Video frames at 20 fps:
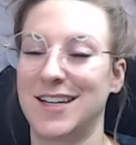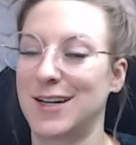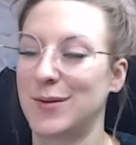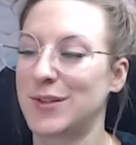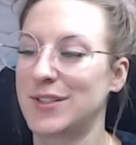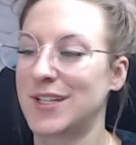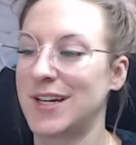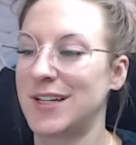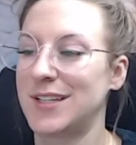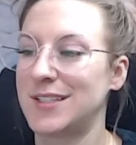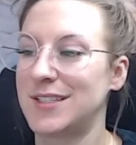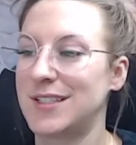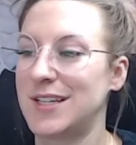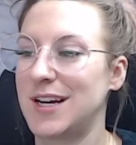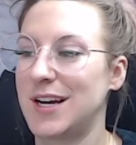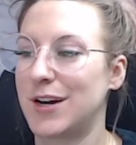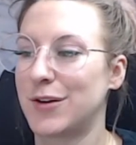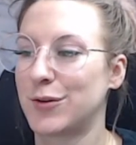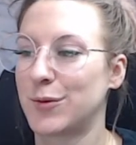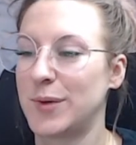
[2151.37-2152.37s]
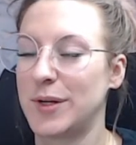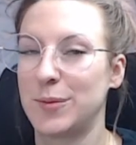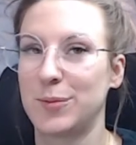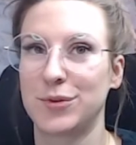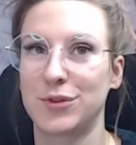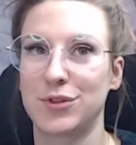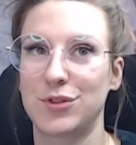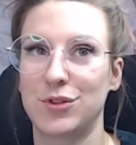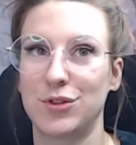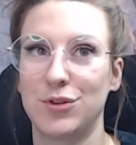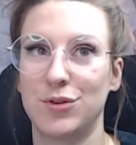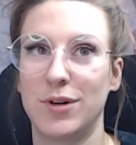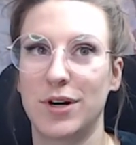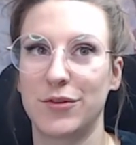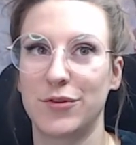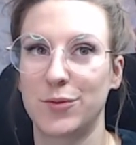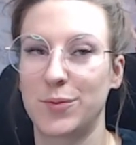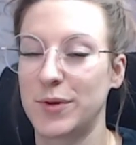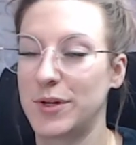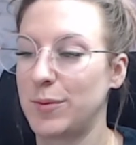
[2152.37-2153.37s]
I'm excited to see other people's too.
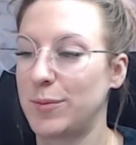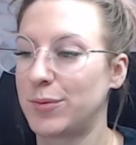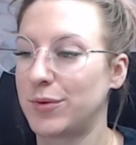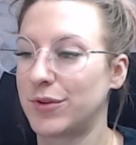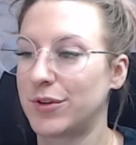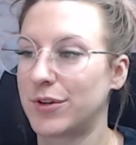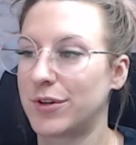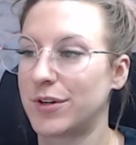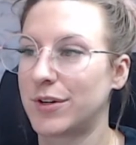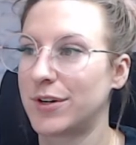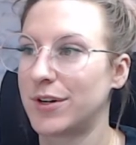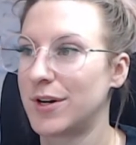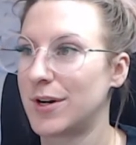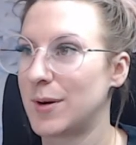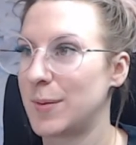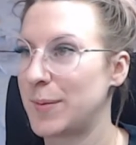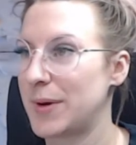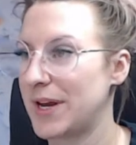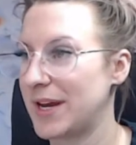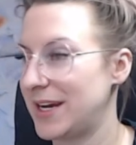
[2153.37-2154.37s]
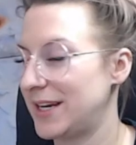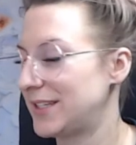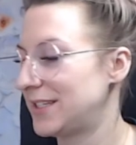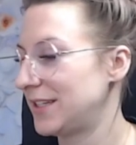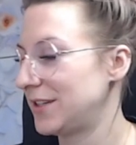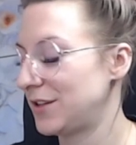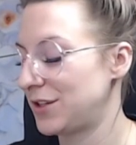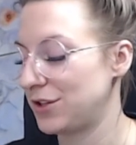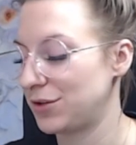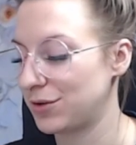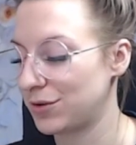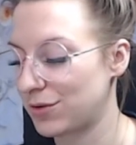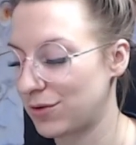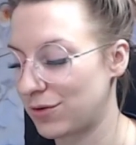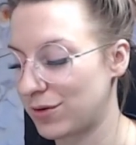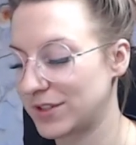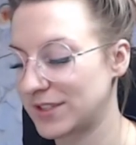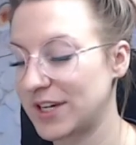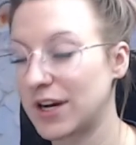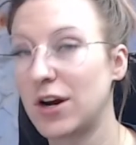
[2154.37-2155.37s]
Other people are painting the
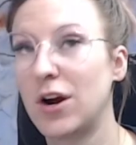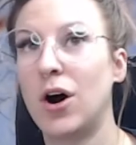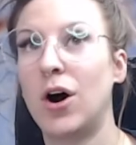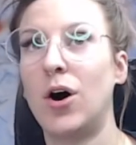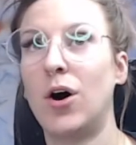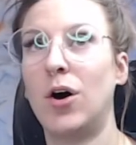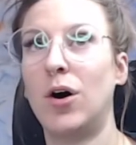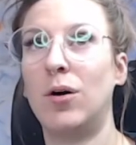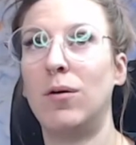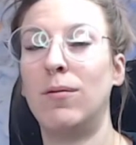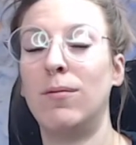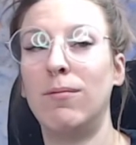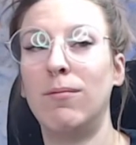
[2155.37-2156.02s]
unicorns at home.